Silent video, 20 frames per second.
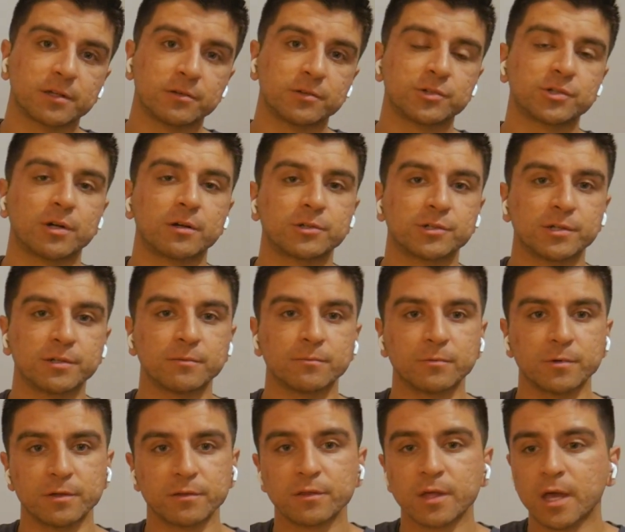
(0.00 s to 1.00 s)
conjunction
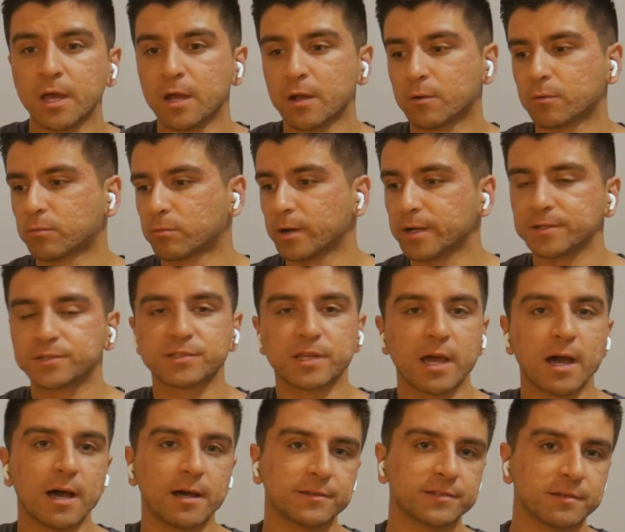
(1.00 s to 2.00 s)
with race
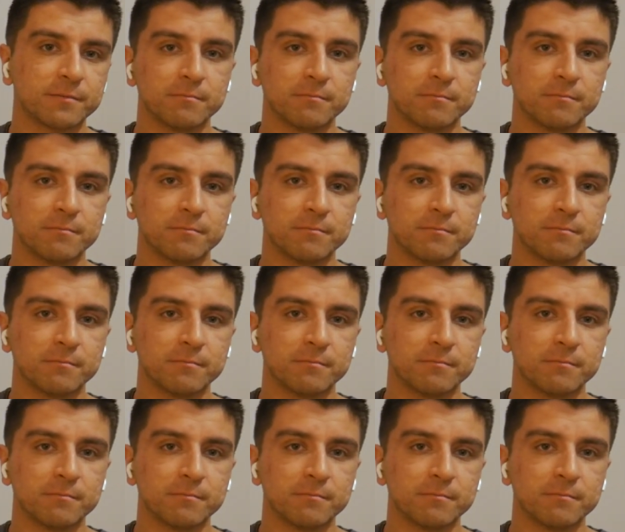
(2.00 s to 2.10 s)
gas